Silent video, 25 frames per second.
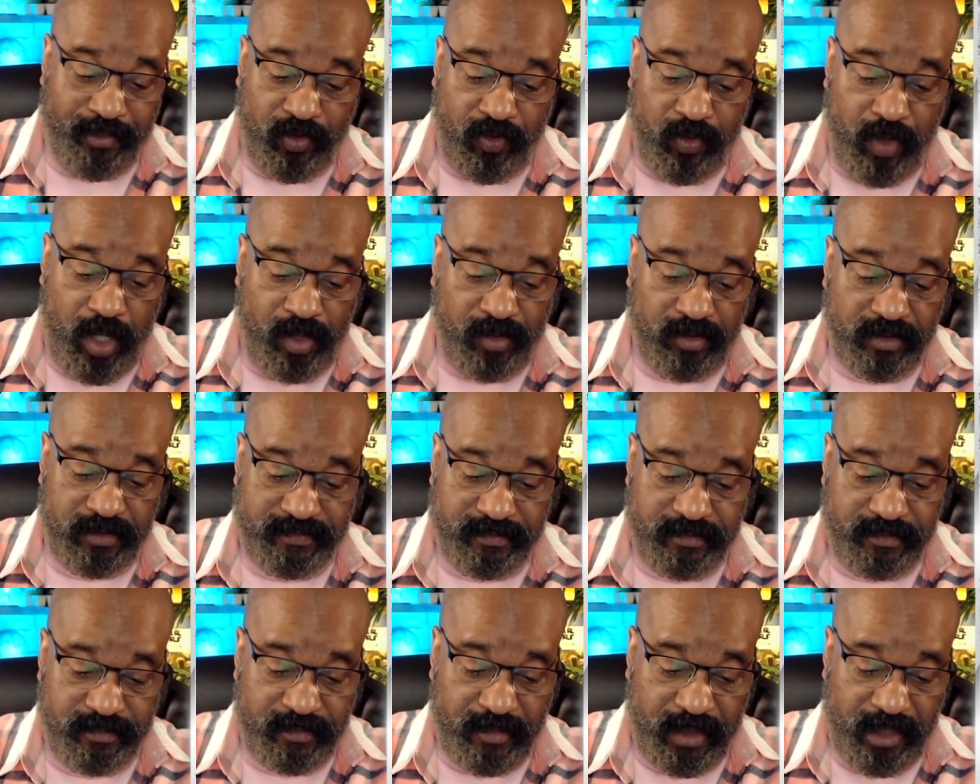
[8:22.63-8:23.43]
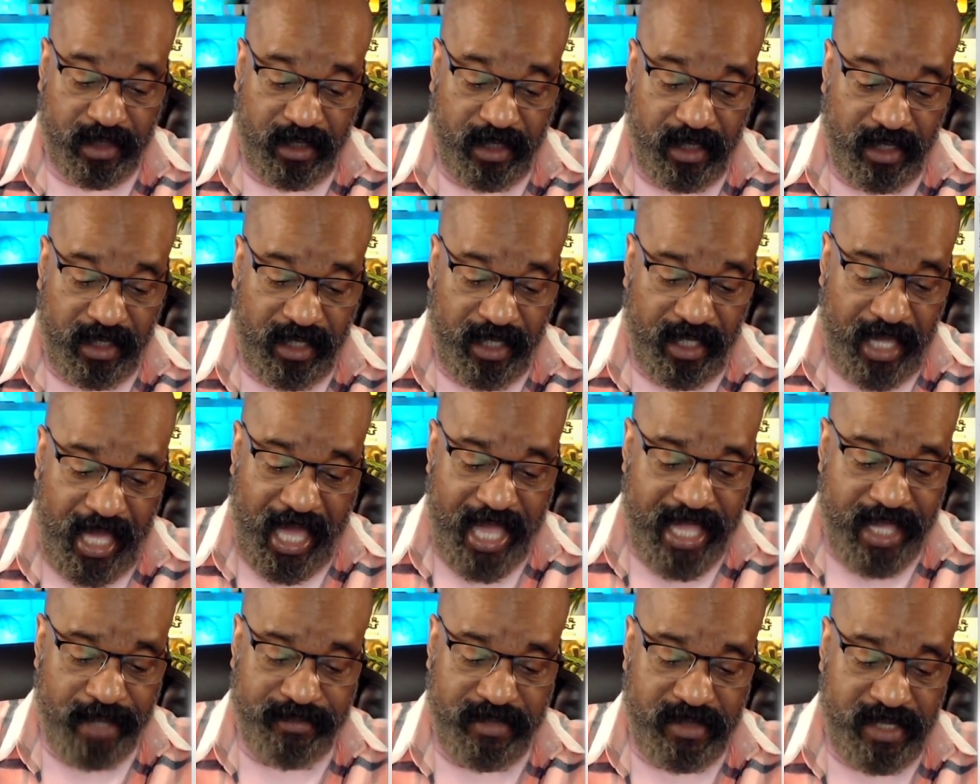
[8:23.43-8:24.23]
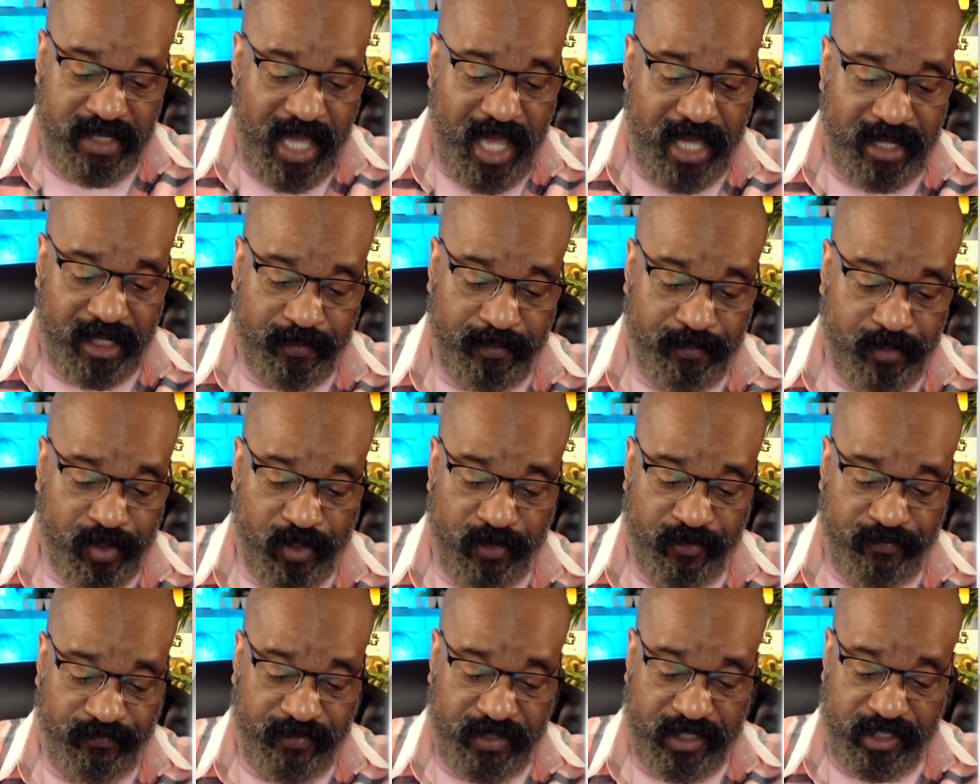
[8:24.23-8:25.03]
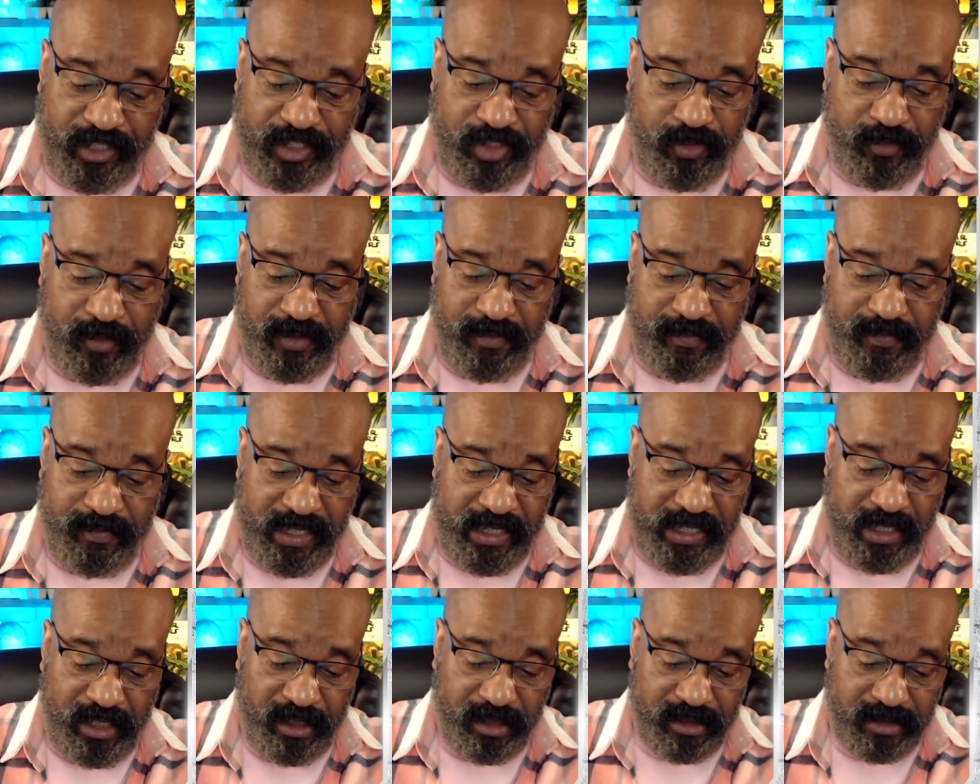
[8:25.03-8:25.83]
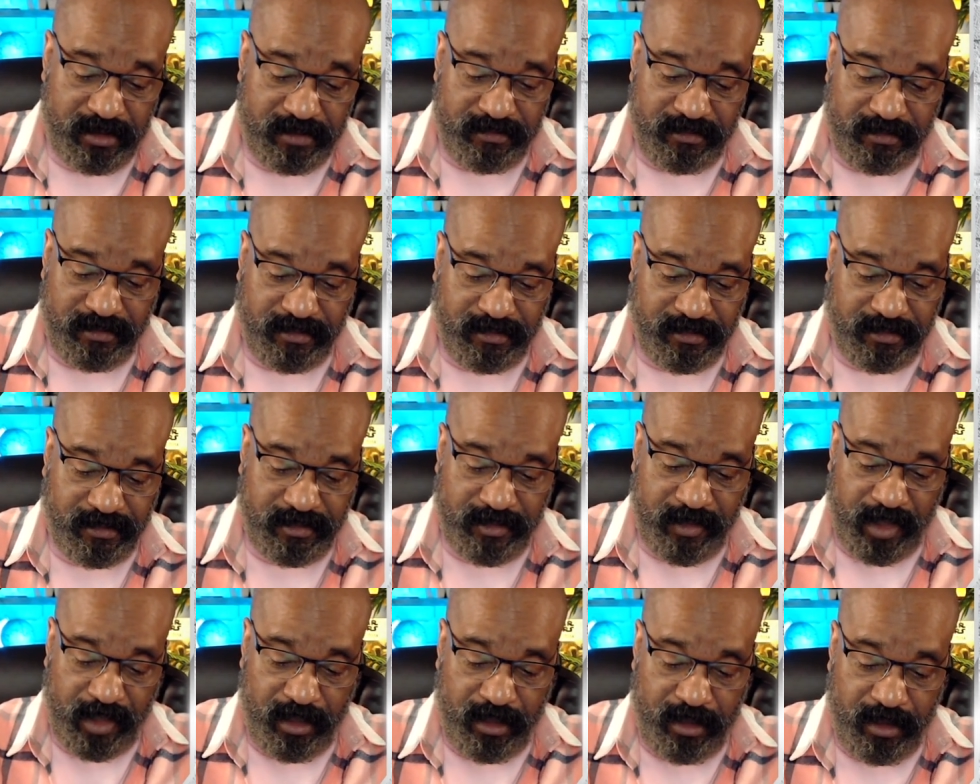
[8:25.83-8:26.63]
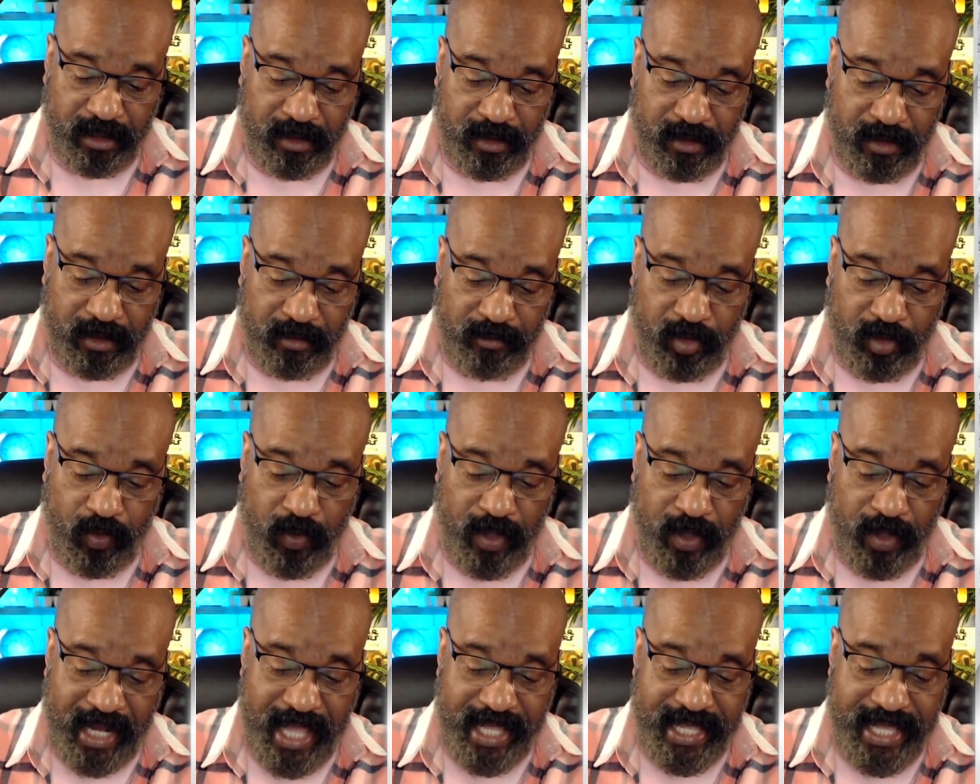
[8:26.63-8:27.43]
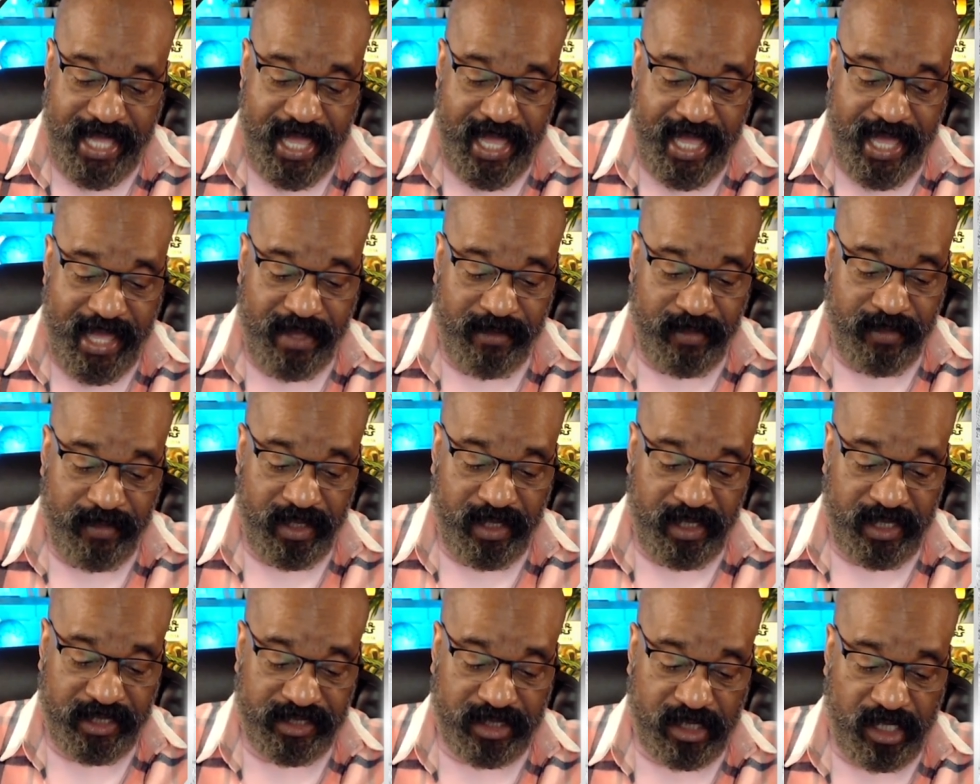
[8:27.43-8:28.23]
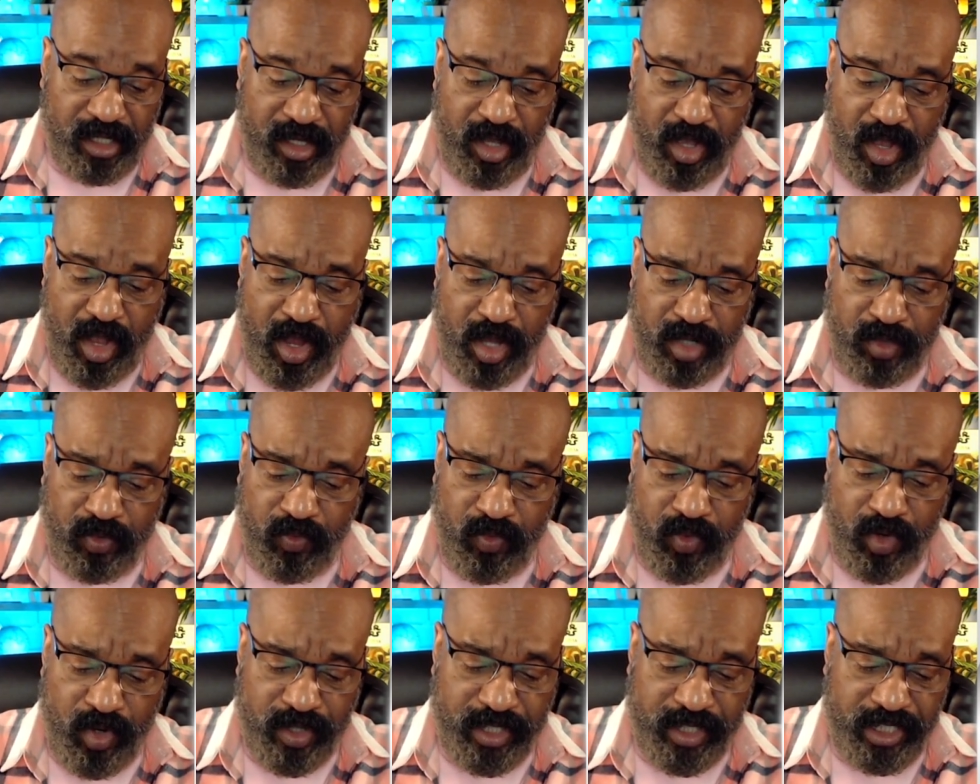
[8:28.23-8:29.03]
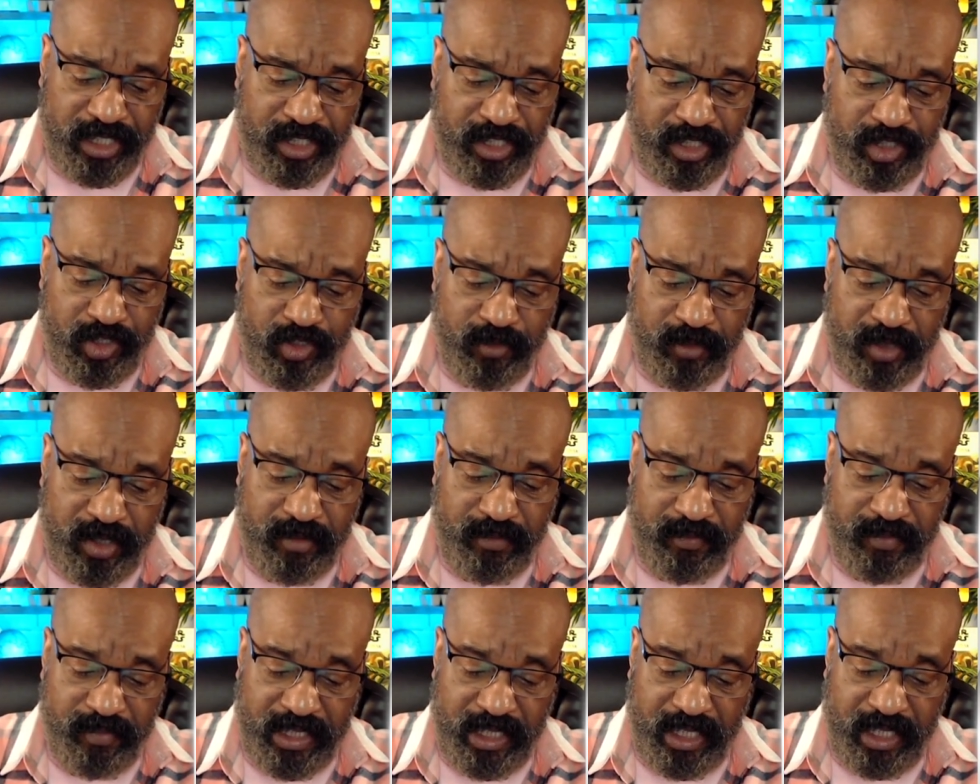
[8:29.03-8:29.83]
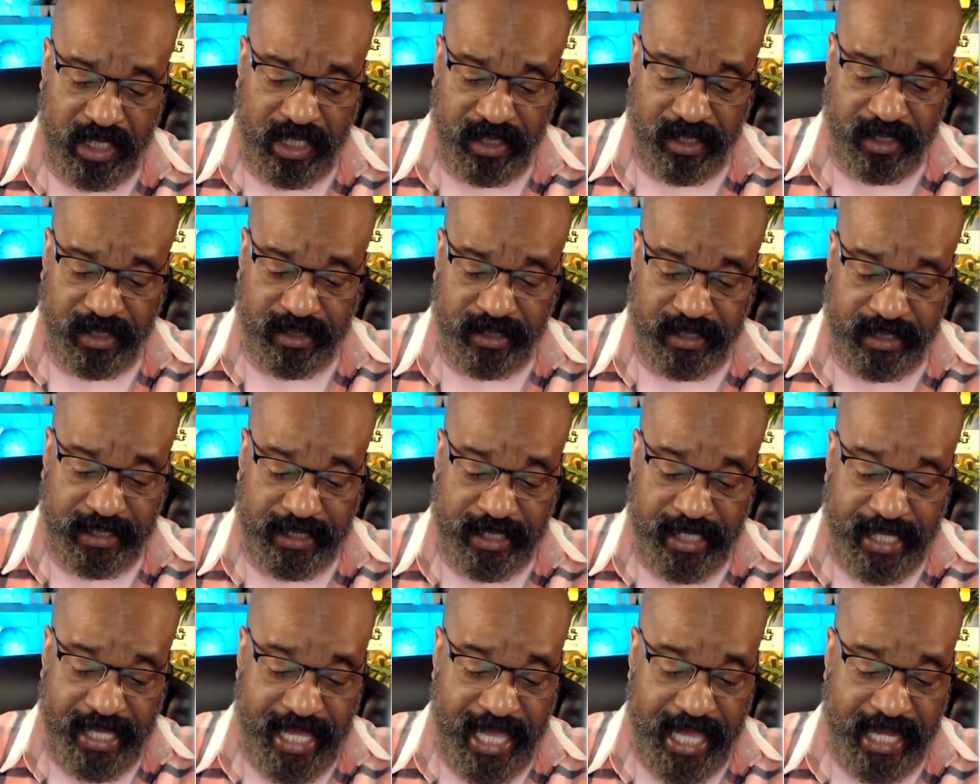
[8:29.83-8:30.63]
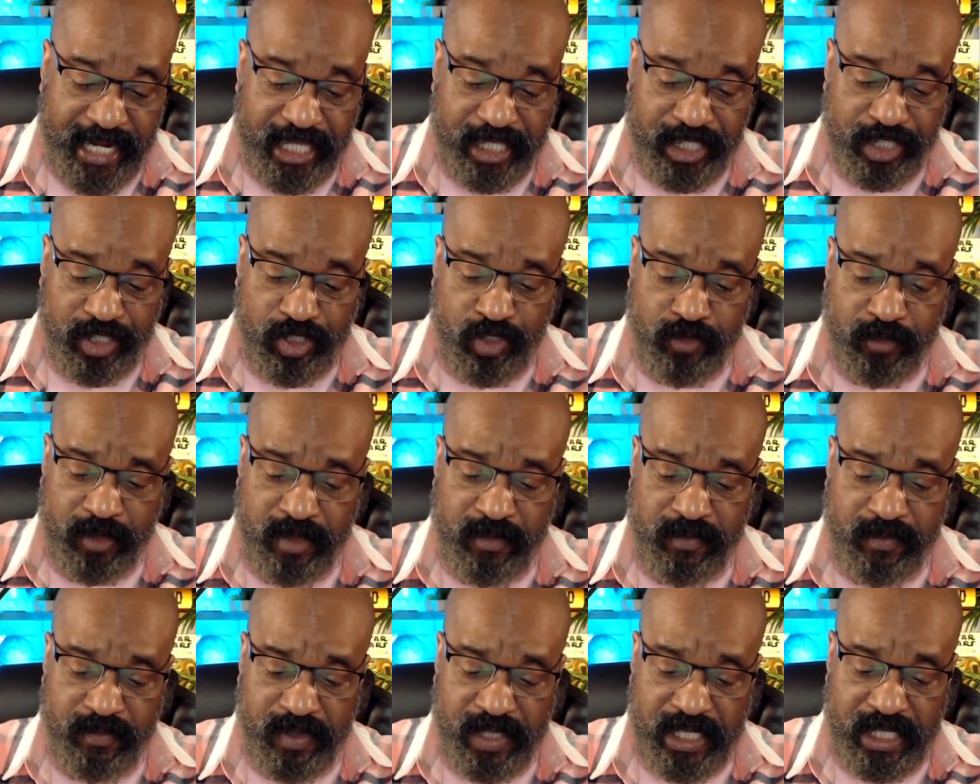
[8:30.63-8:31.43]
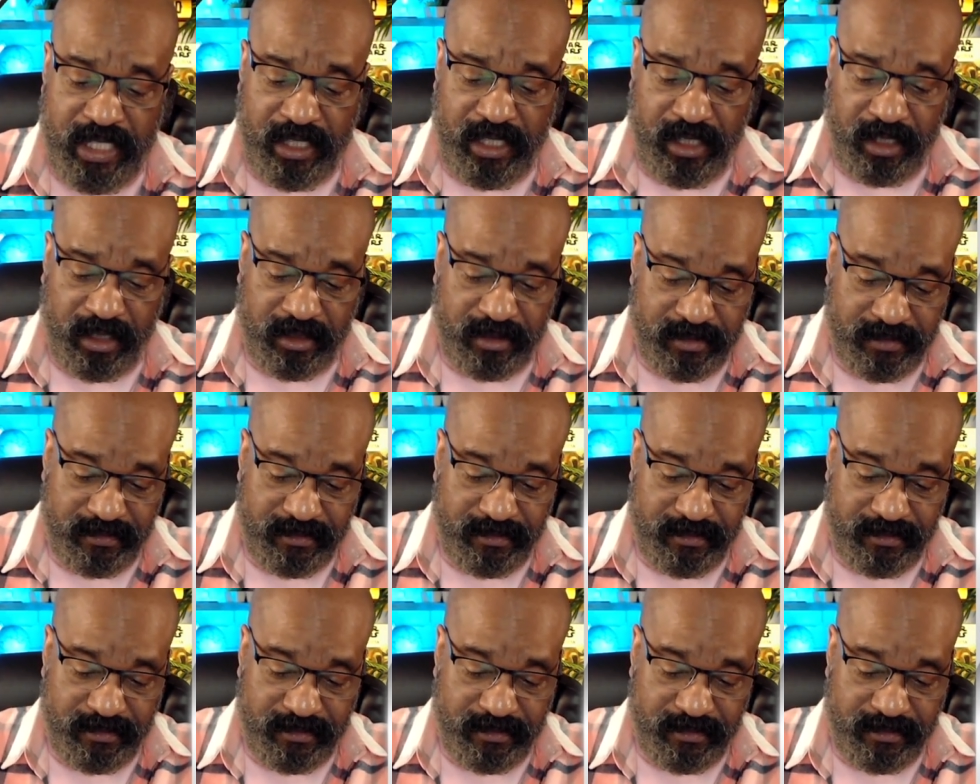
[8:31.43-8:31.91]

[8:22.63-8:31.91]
Quote, I am not a perfect human being, but what I am is a hardworking human being, and a human being